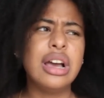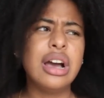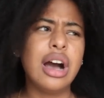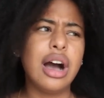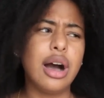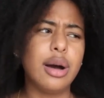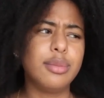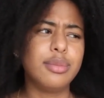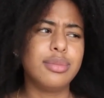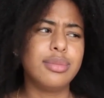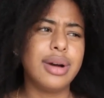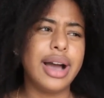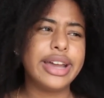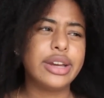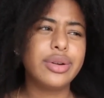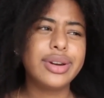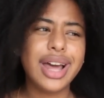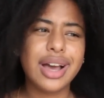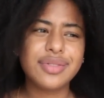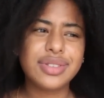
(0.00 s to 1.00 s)
I
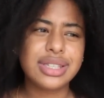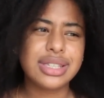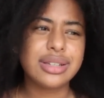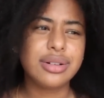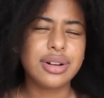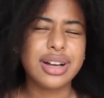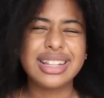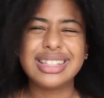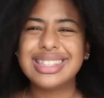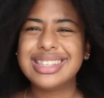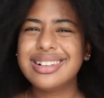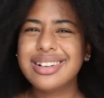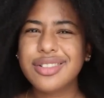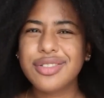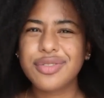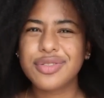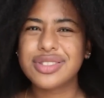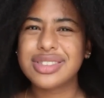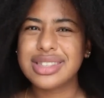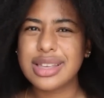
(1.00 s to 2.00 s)
don't have silk, and silk
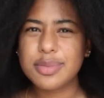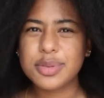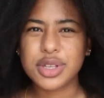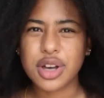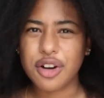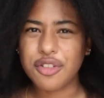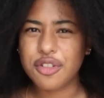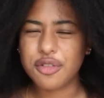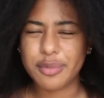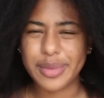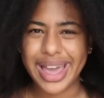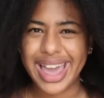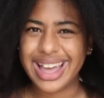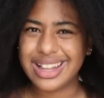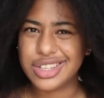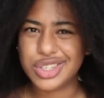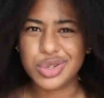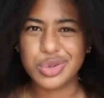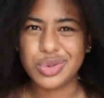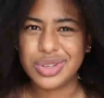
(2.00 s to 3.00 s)
slips off of my
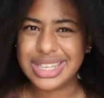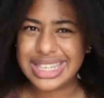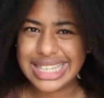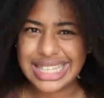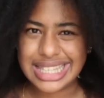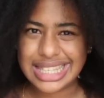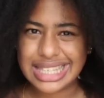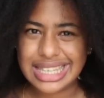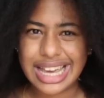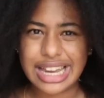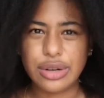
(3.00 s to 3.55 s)
head too easy.